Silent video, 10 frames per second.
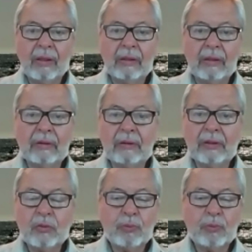
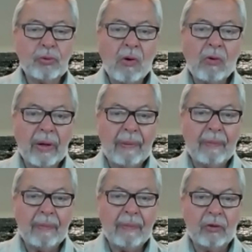And this
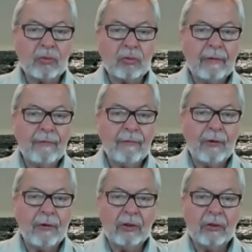
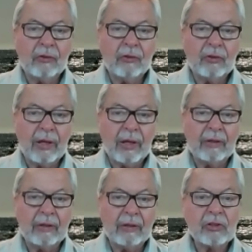program is really
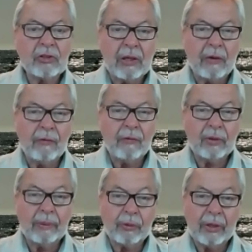focused
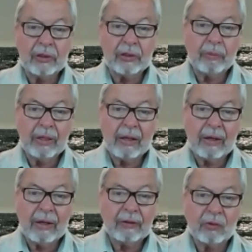on their
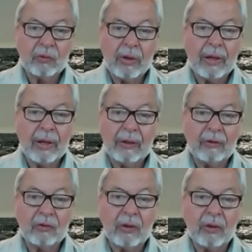self-liberation
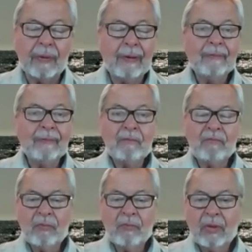in many kinds of
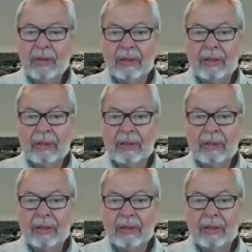ways.